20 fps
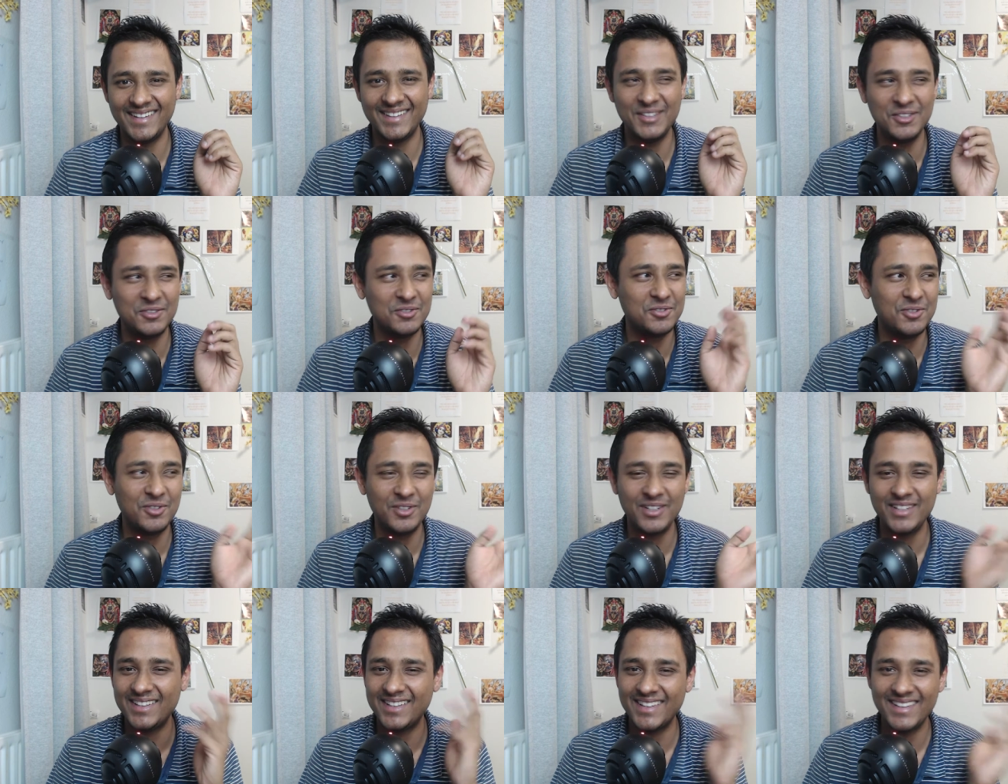you go
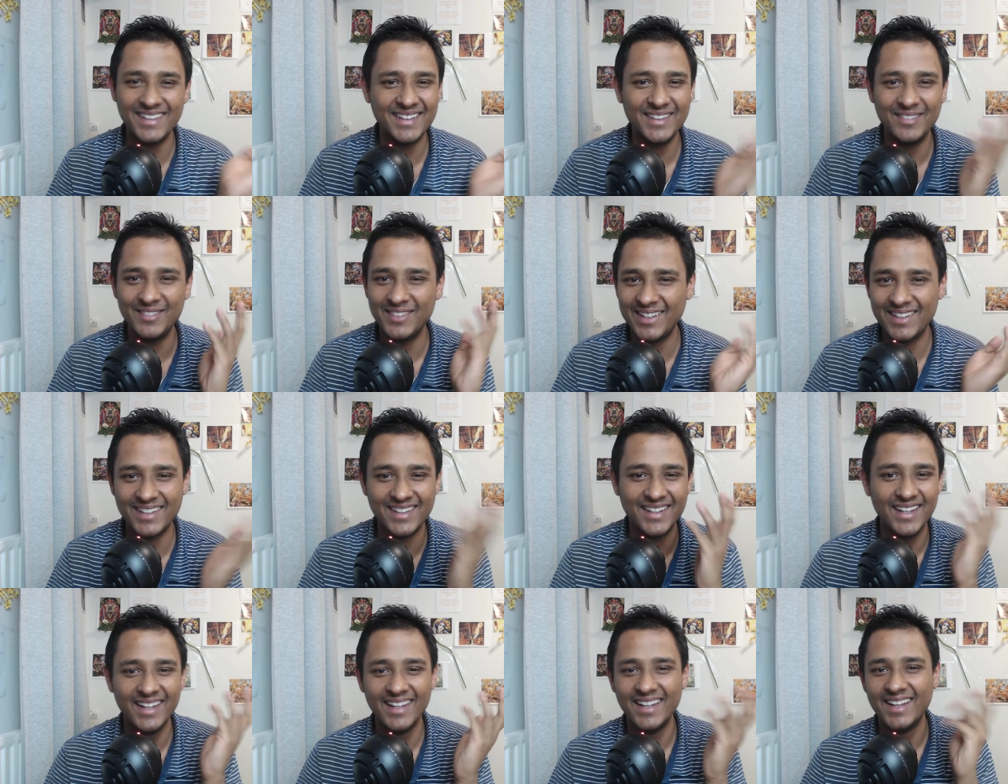and tell them that
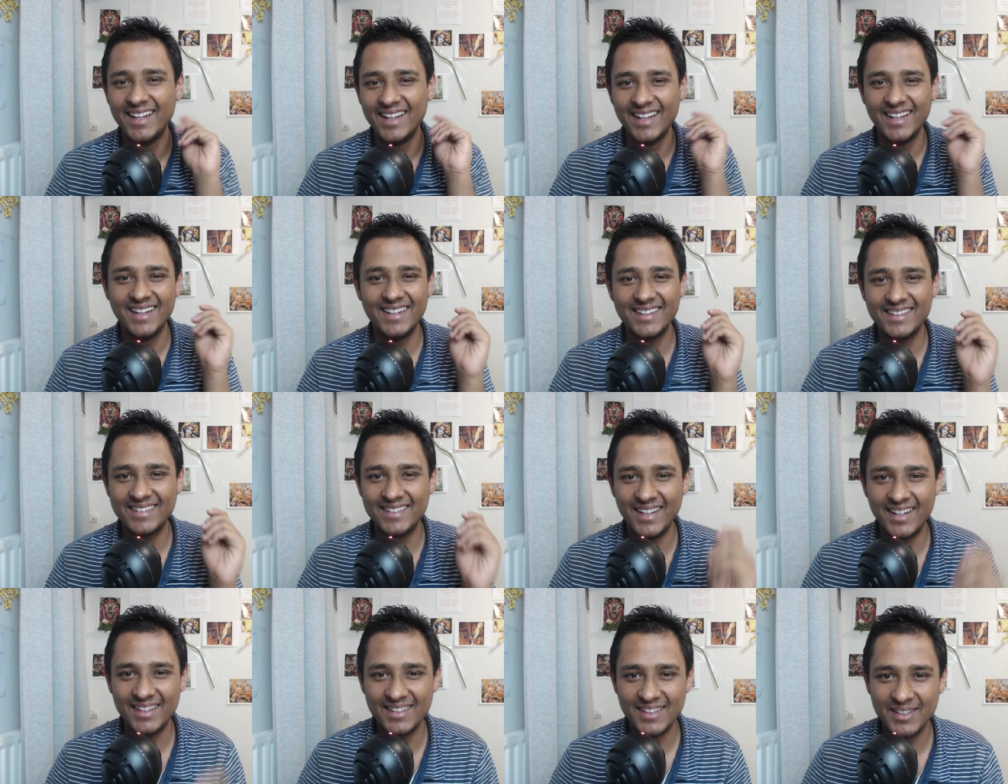
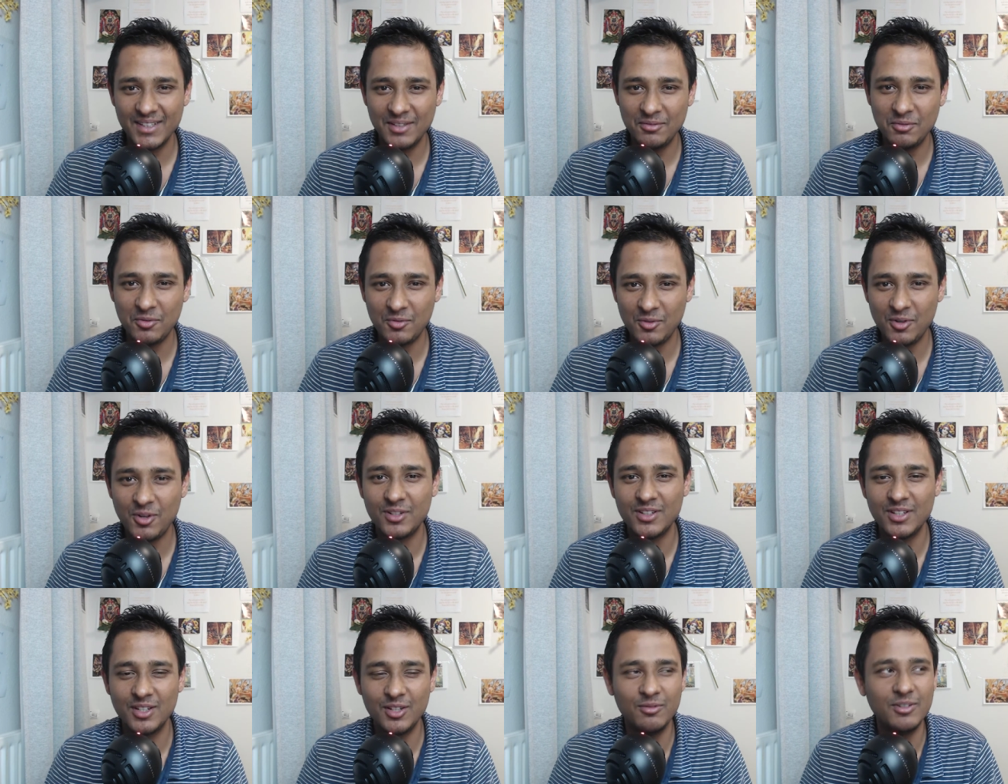chant the name of god
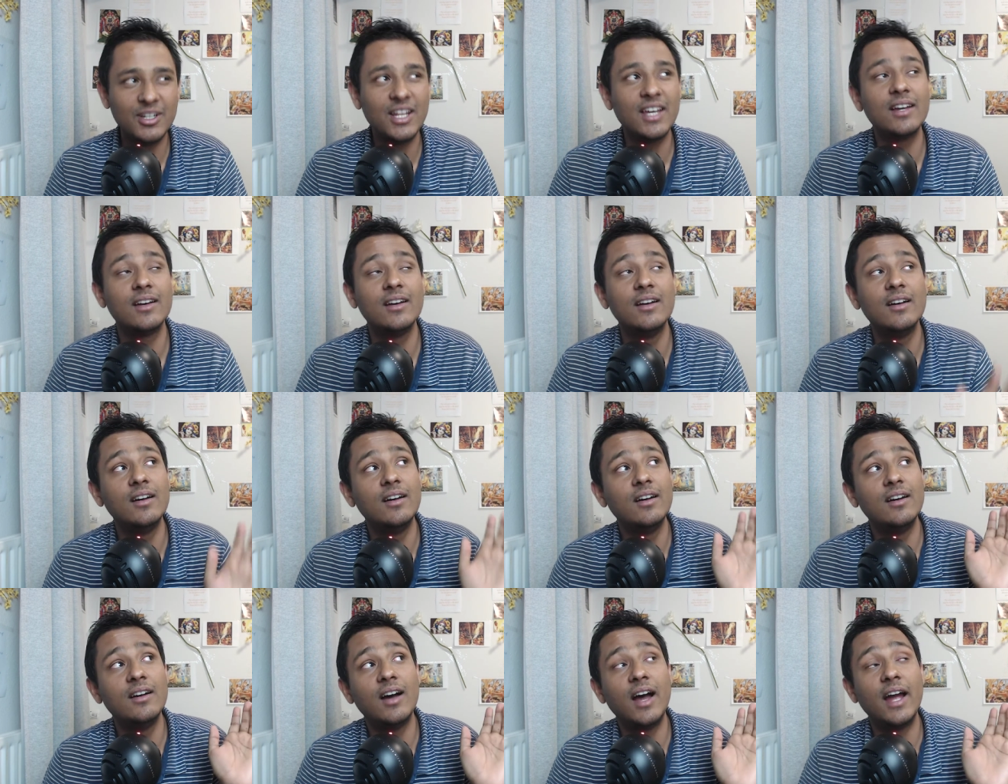they'll be like
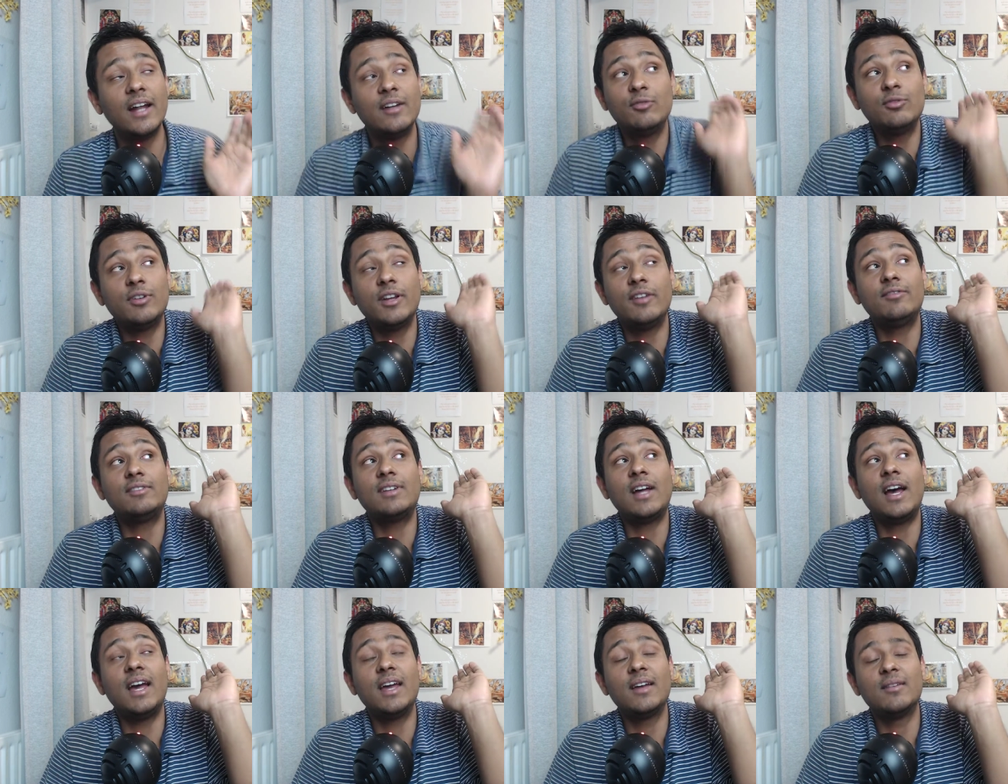I don't have
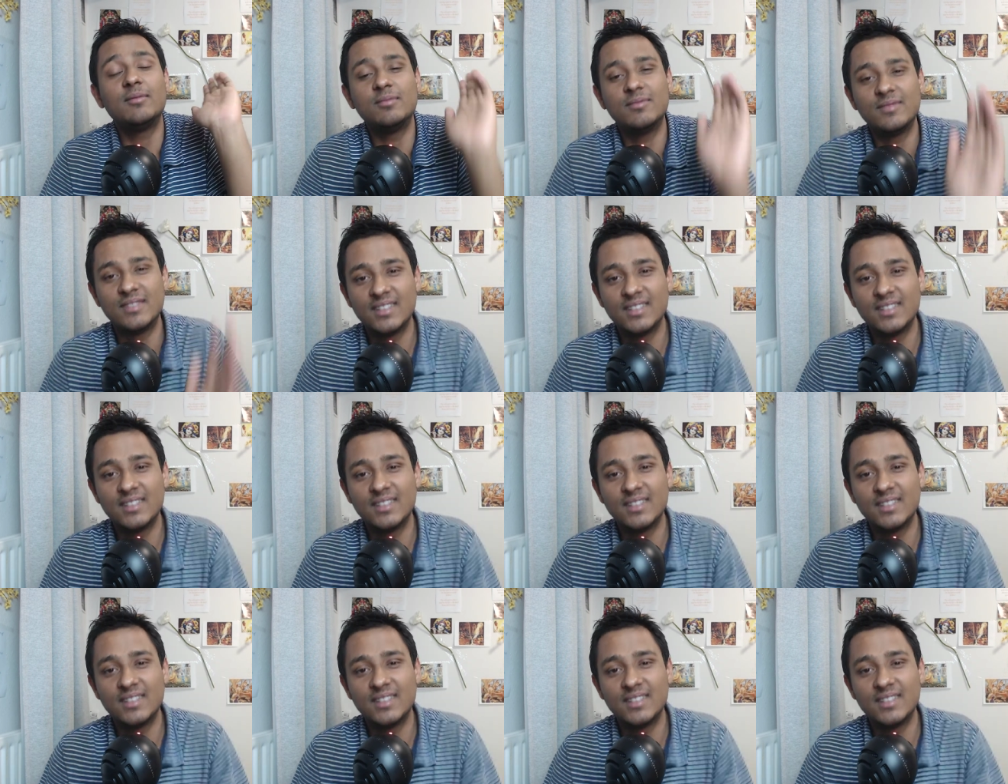time.